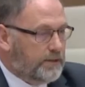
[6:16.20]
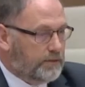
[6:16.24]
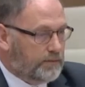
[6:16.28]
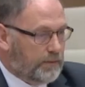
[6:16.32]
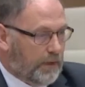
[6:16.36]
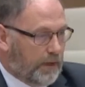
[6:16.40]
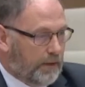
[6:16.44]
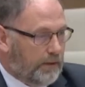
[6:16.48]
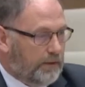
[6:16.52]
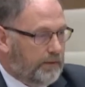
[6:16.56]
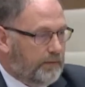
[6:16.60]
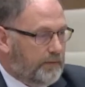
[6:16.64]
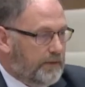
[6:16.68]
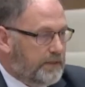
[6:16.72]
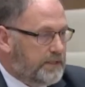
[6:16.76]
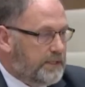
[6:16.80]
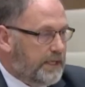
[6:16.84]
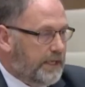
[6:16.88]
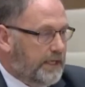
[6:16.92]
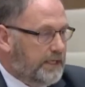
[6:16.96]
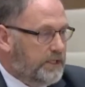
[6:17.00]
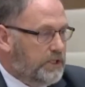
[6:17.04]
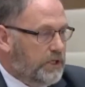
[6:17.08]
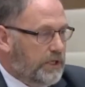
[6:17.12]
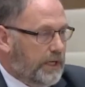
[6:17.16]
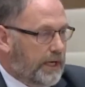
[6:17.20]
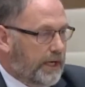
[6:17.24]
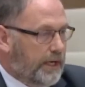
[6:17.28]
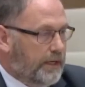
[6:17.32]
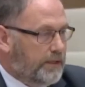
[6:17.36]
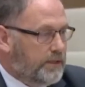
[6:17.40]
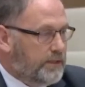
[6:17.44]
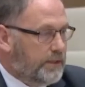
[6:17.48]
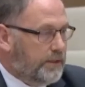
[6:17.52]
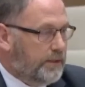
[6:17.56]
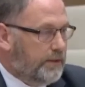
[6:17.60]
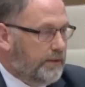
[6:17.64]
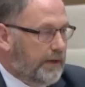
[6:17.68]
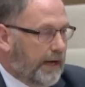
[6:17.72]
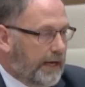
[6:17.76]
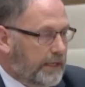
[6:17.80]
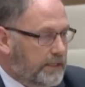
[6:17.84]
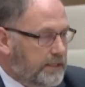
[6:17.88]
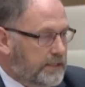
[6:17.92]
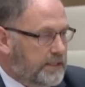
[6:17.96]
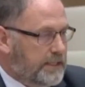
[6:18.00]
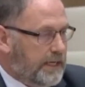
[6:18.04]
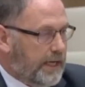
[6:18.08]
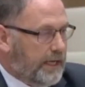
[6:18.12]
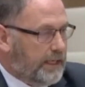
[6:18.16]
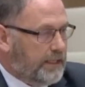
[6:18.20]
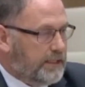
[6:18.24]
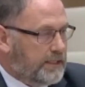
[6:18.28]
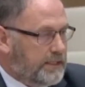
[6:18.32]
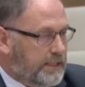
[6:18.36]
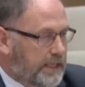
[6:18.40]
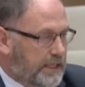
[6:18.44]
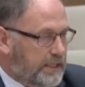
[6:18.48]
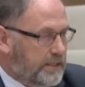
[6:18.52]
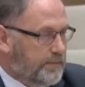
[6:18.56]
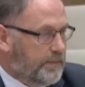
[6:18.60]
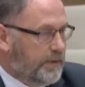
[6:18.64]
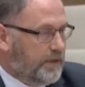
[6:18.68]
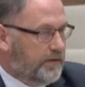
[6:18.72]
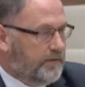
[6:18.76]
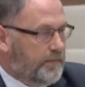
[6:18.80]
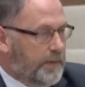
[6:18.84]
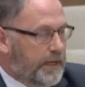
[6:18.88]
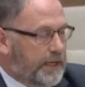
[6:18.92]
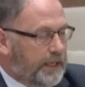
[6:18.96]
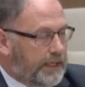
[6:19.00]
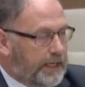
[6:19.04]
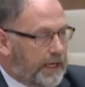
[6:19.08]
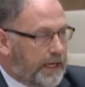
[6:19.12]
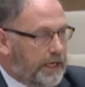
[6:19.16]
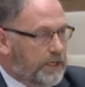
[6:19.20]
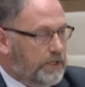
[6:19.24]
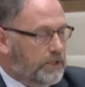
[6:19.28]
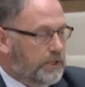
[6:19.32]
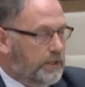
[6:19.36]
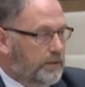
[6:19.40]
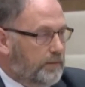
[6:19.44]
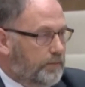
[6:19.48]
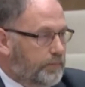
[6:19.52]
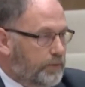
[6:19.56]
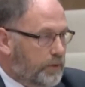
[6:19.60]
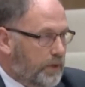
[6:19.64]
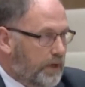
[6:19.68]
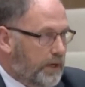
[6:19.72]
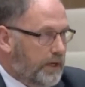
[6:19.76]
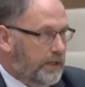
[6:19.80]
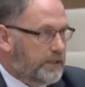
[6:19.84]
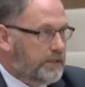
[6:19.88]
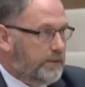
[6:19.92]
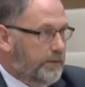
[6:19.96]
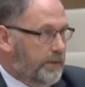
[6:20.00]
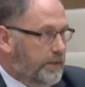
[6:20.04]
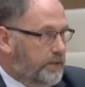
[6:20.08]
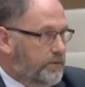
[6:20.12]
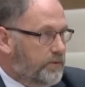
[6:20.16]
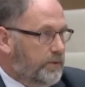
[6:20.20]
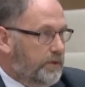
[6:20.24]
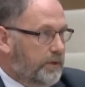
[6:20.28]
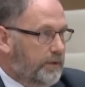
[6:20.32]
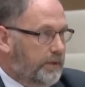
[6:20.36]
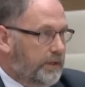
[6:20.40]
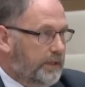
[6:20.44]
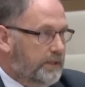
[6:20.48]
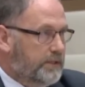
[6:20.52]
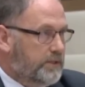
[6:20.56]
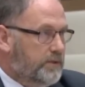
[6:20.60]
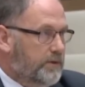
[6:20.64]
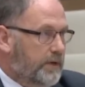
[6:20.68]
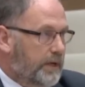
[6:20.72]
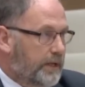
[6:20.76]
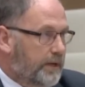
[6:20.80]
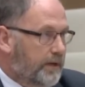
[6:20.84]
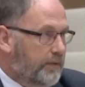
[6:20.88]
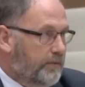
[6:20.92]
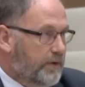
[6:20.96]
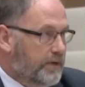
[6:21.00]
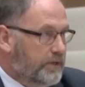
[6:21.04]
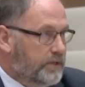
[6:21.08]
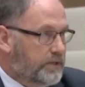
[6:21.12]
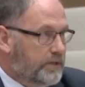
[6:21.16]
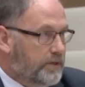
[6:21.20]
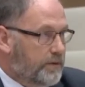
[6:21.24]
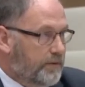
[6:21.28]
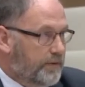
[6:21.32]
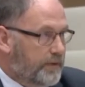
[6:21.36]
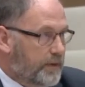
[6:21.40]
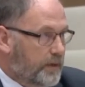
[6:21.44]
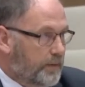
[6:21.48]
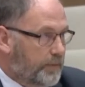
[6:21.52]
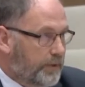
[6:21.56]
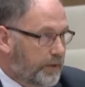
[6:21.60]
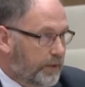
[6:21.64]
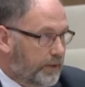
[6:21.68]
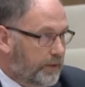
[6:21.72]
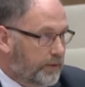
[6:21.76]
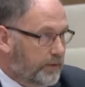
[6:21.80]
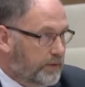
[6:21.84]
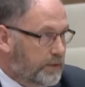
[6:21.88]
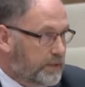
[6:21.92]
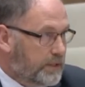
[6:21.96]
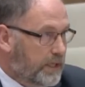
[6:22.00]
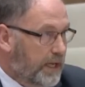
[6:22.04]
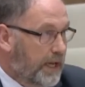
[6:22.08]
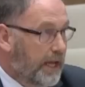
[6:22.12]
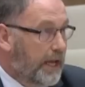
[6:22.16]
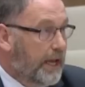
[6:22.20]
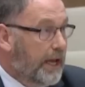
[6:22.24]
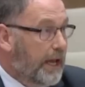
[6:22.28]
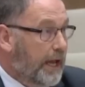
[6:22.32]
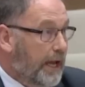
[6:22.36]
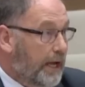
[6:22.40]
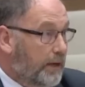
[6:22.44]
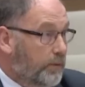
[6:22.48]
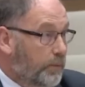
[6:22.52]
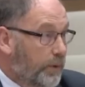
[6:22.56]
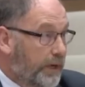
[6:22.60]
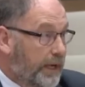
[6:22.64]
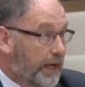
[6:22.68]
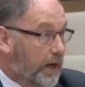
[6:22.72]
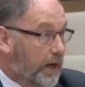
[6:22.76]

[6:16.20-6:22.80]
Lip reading: role of the TGA to undertake assessment of medication prior to entry on the Australian Register of Therapeutic Goods, and we